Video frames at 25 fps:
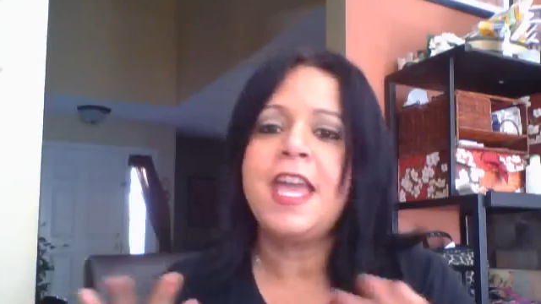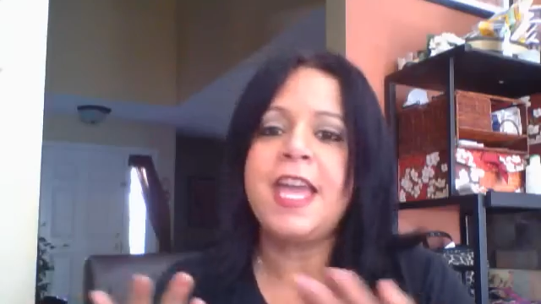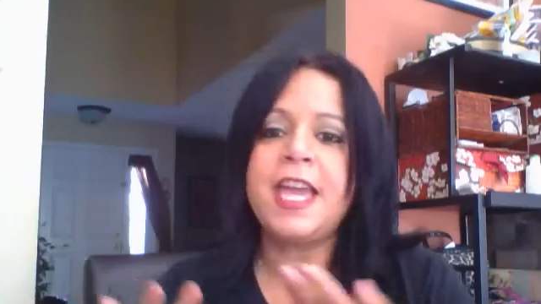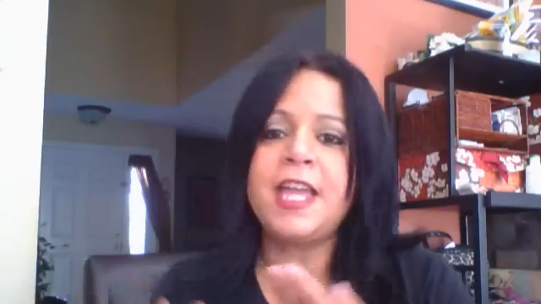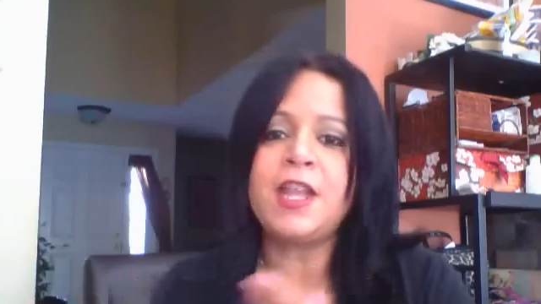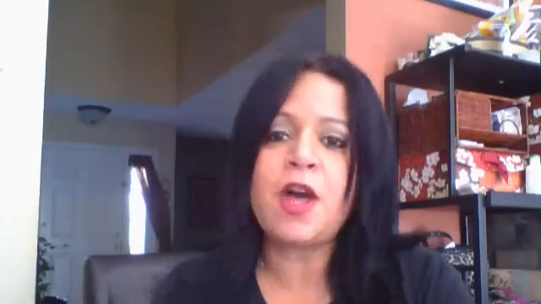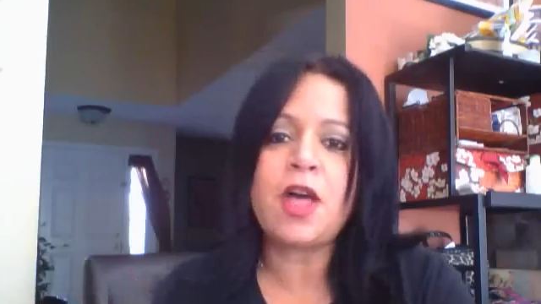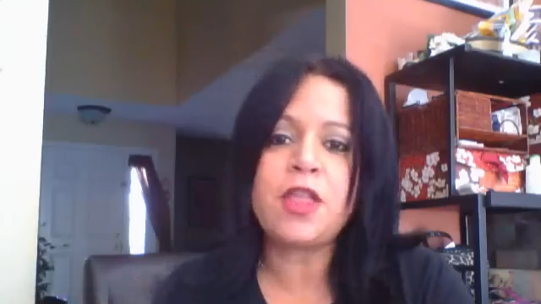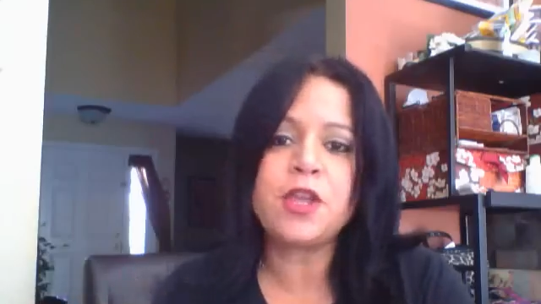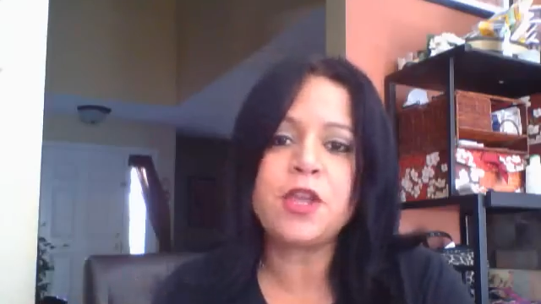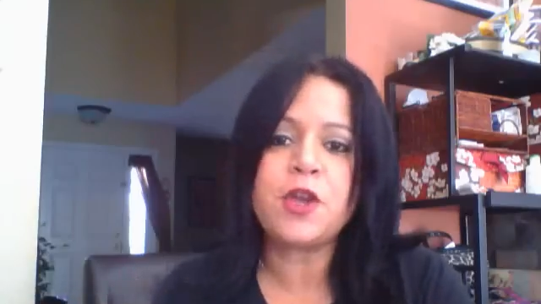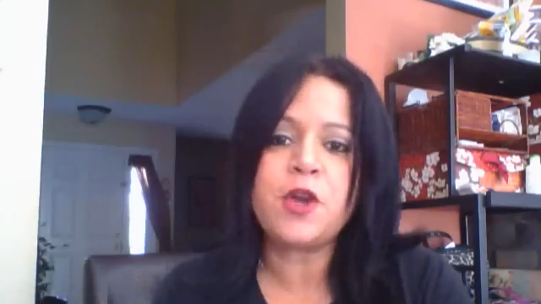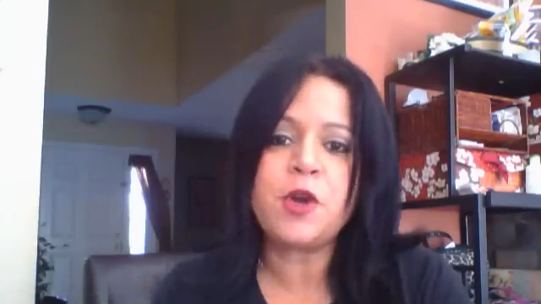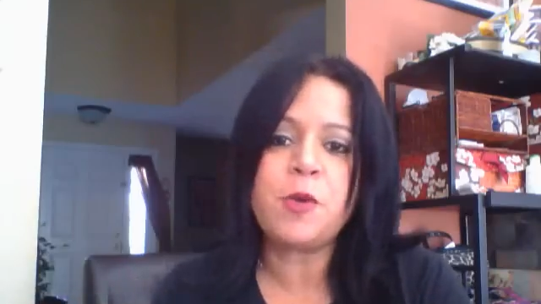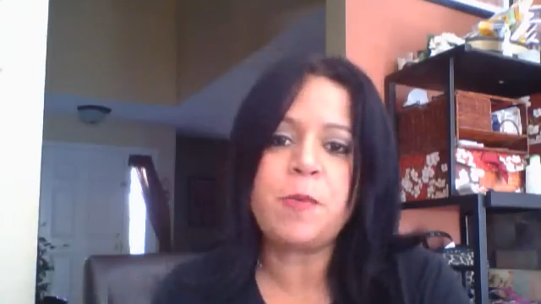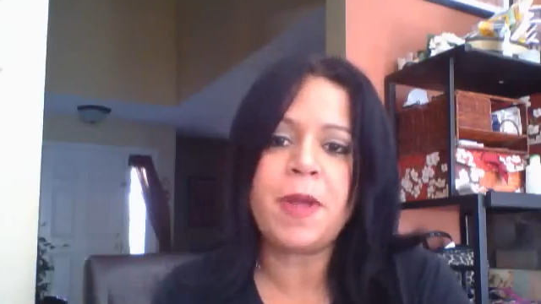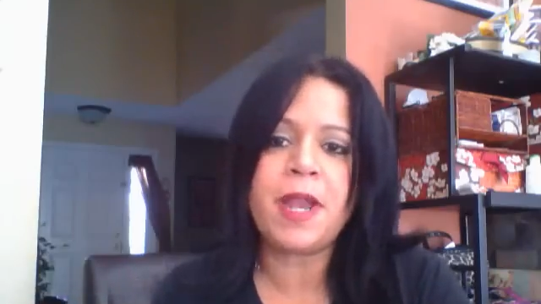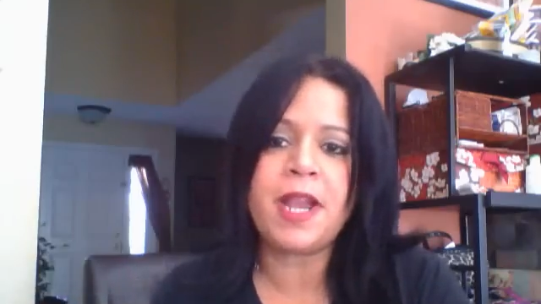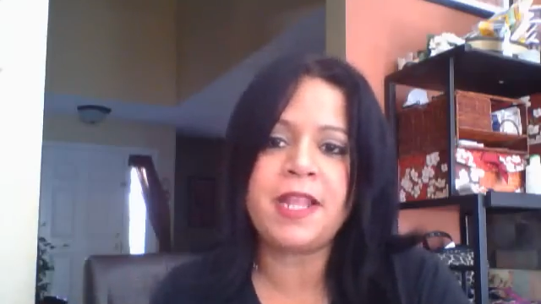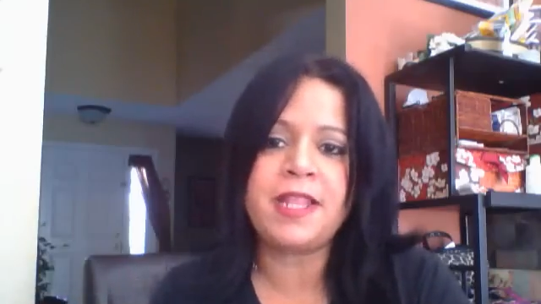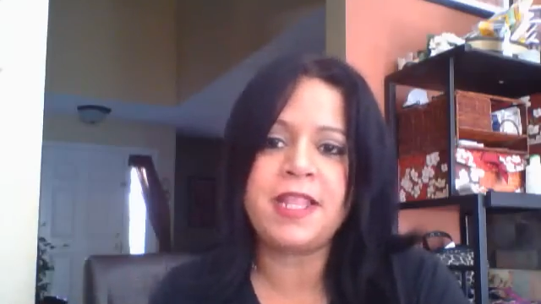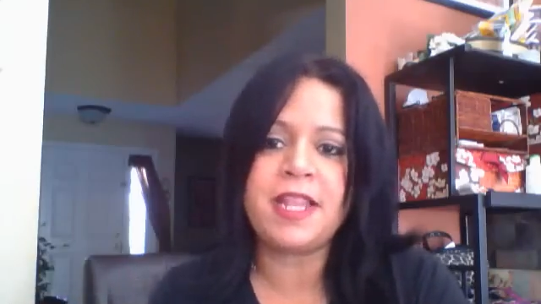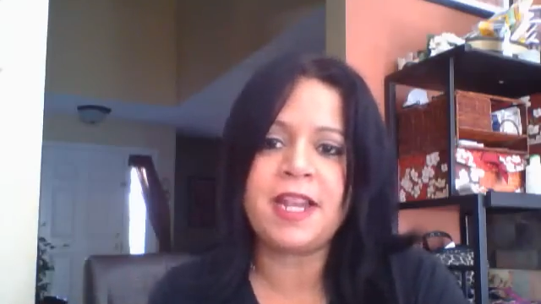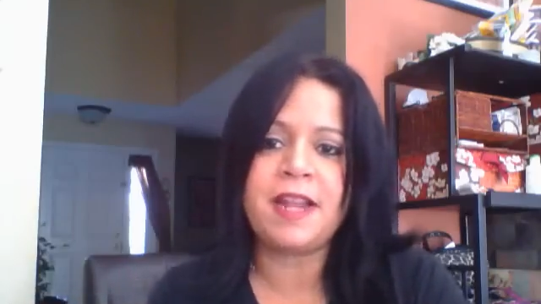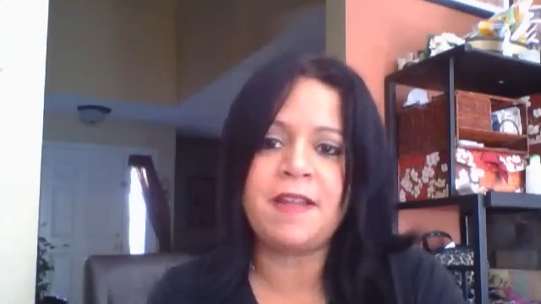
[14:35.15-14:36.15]
And all the
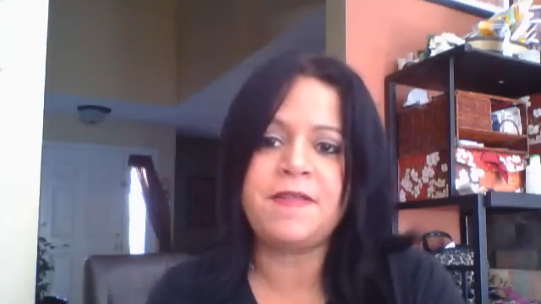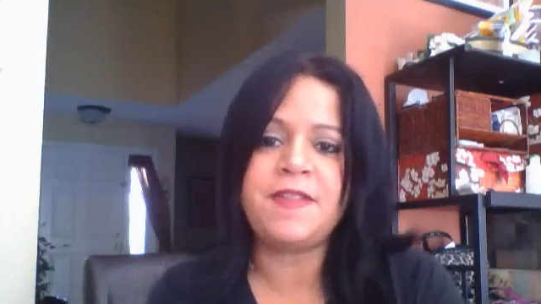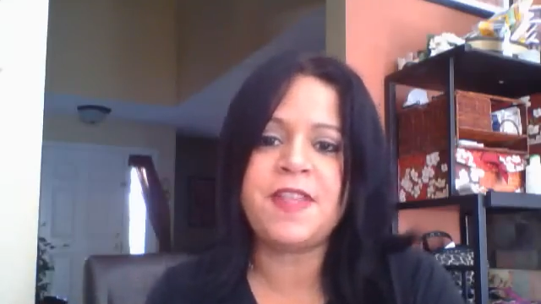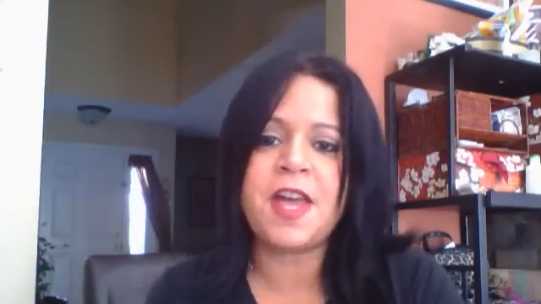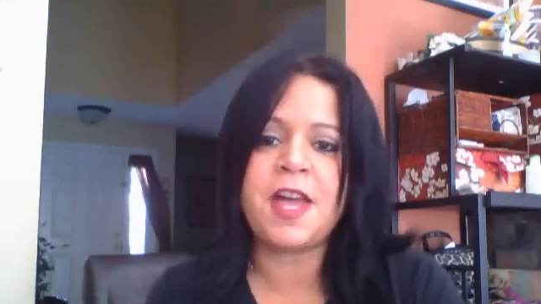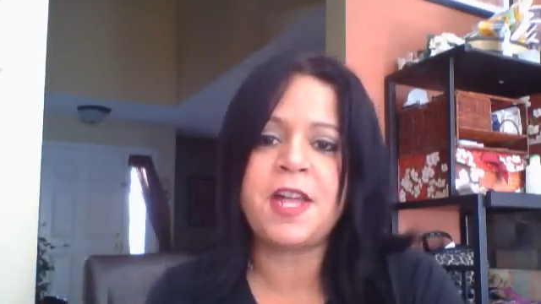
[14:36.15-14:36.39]
couponing that I've